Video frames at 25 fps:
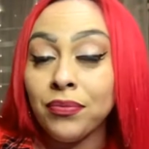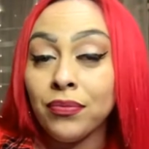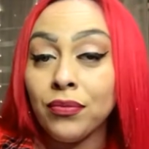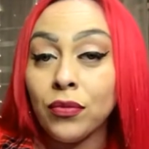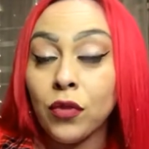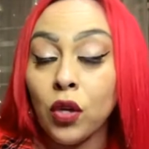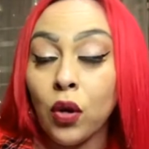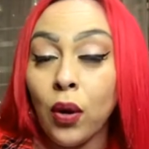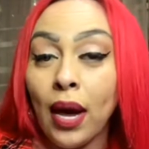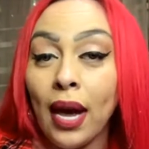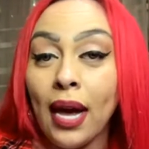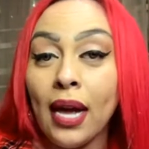
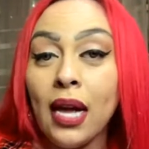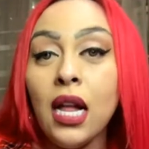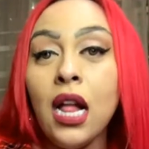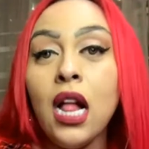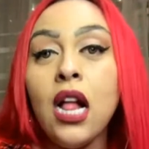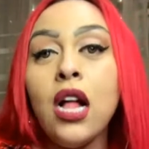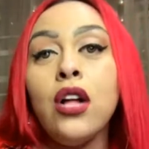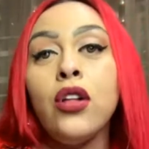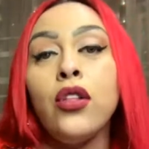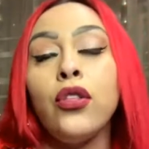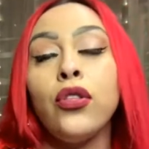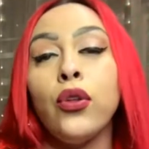Okay,
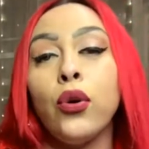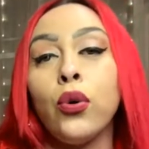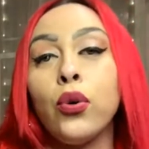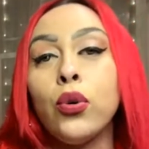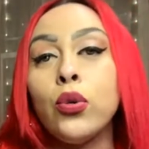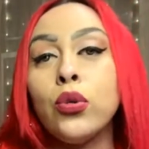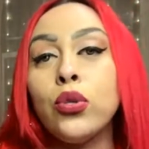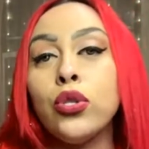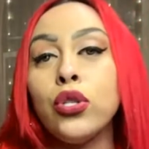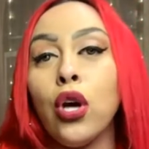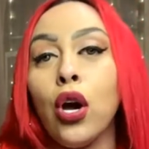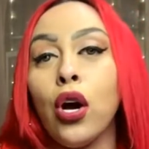
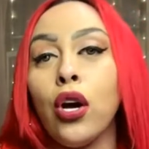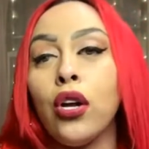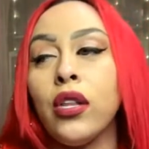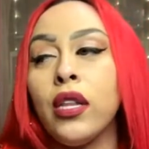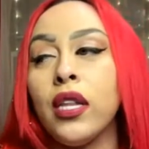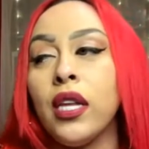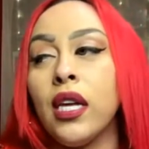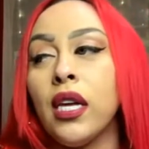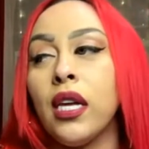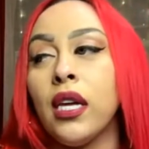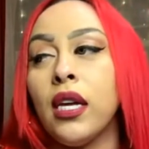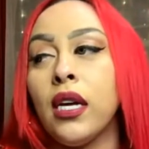those are
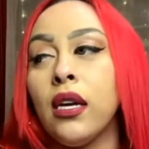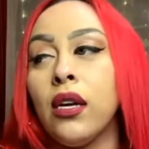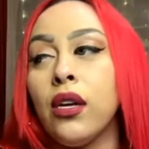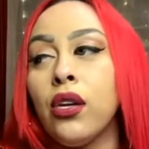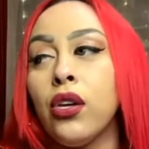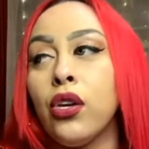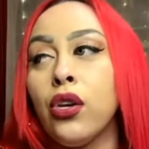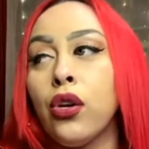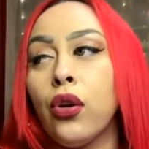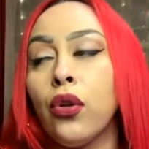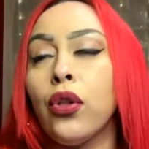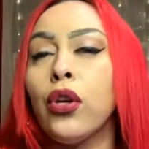the
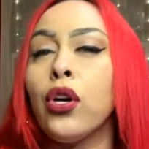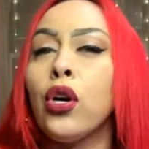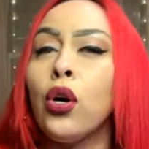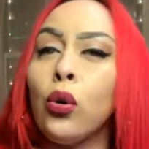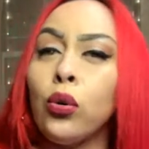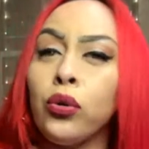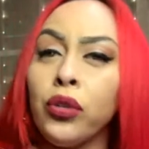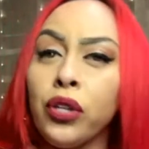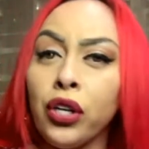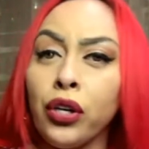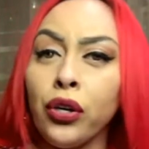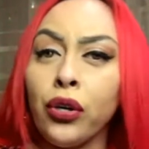the
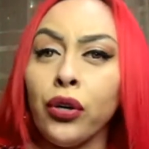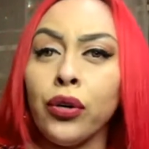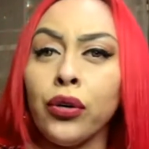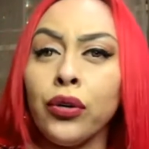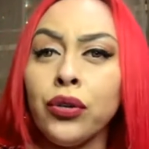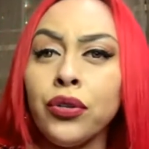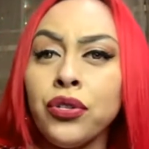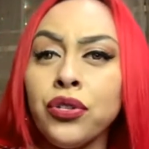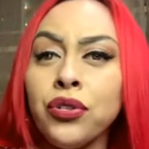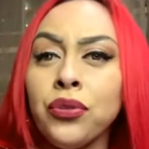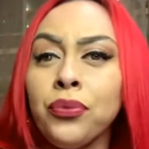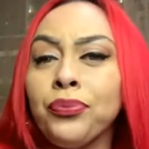gold
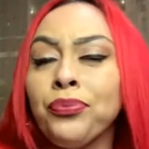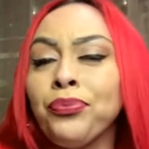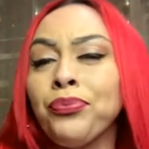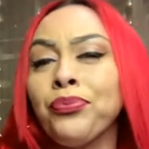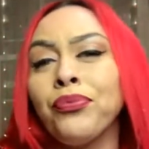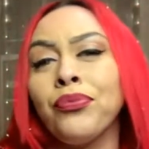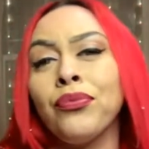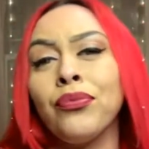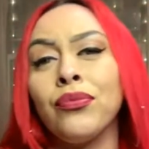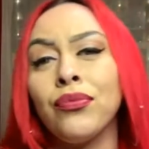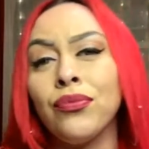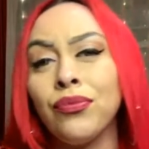diggers,
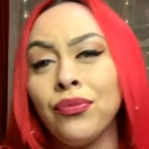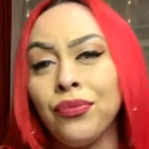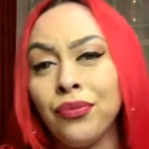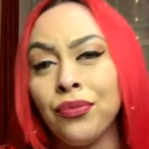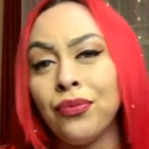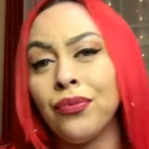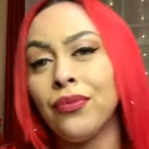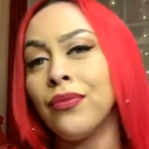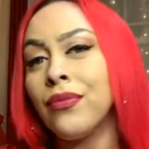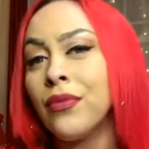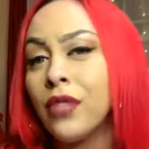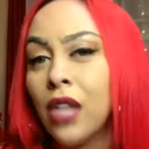
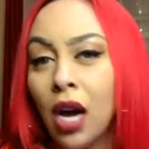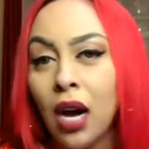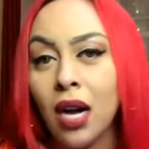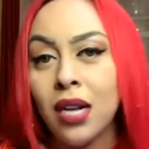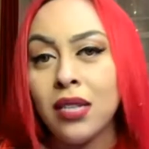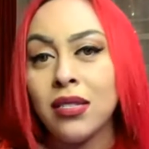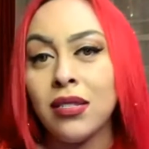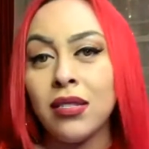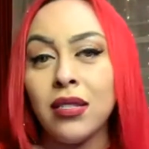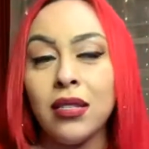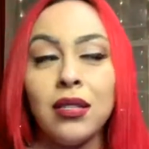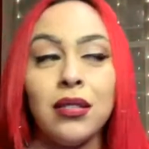the
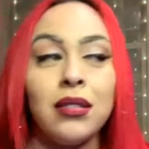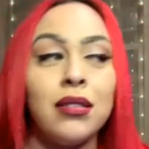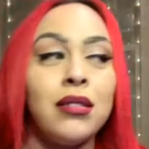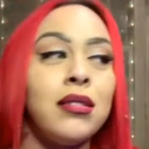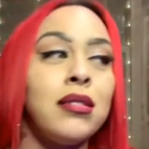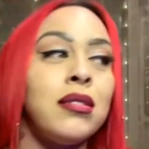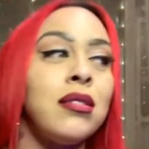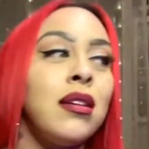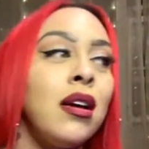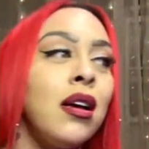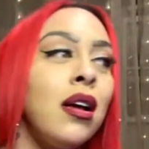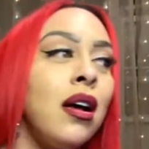hussies,
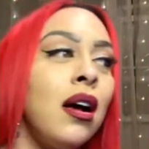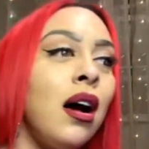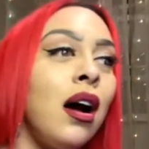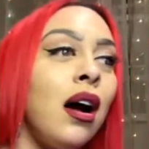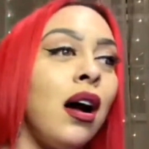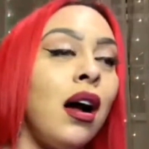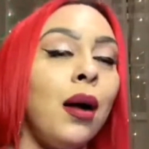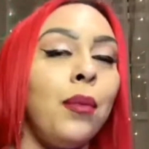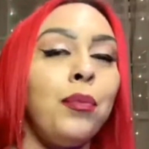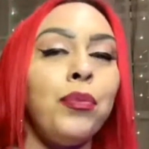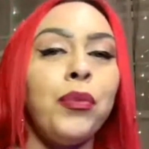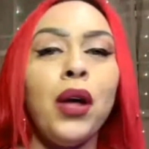
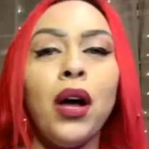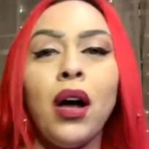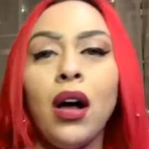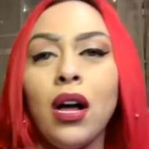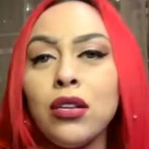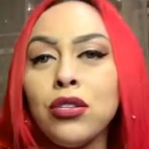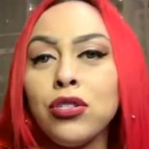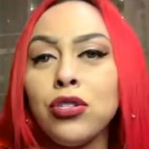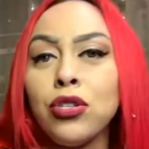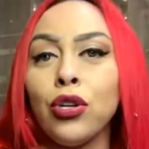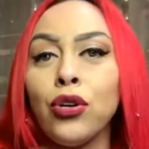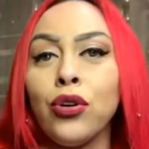the
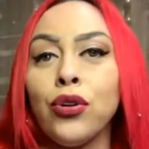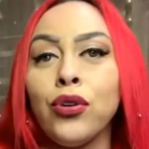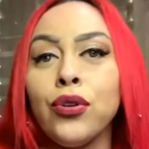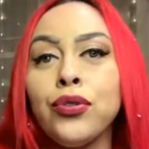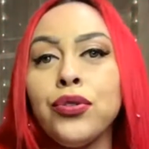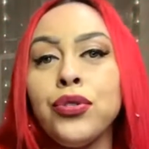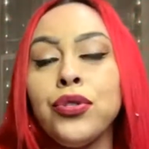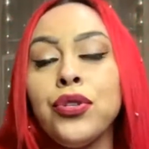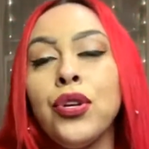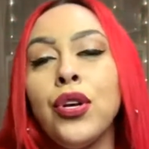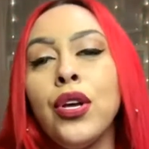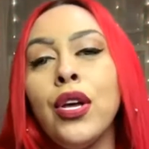
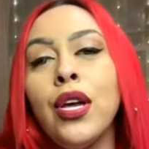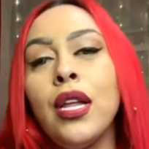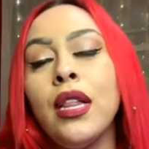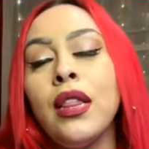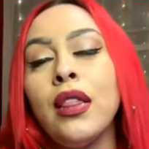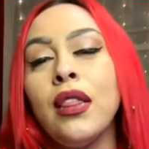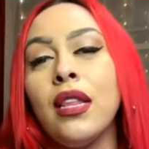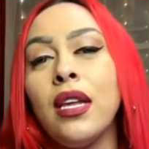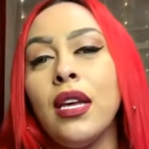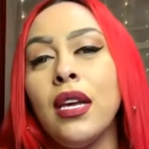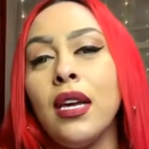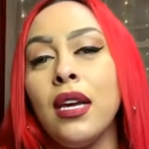hustlers,
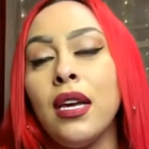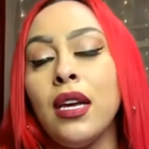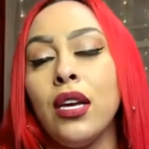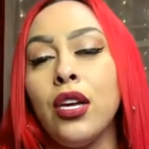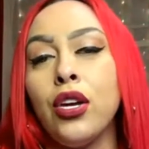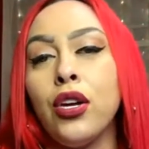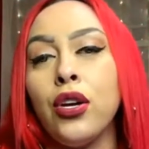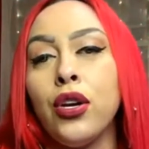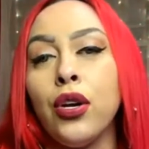the